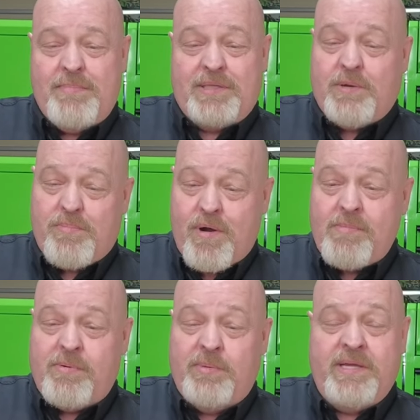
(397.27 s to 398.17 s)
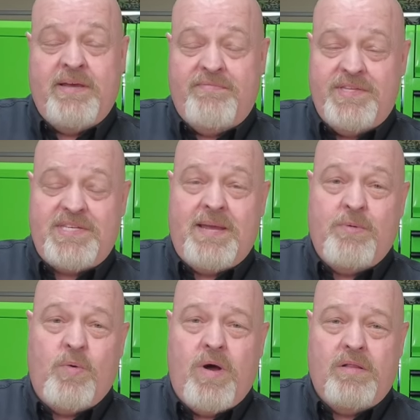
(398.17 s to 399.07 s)
but they're probably of the same
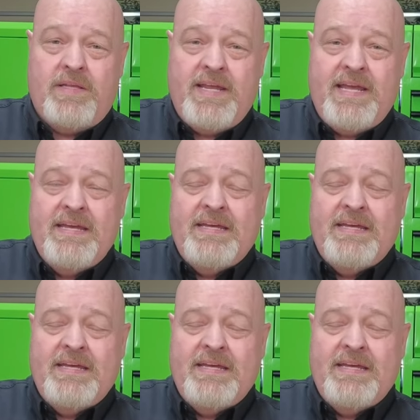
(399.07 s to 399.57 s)
quality.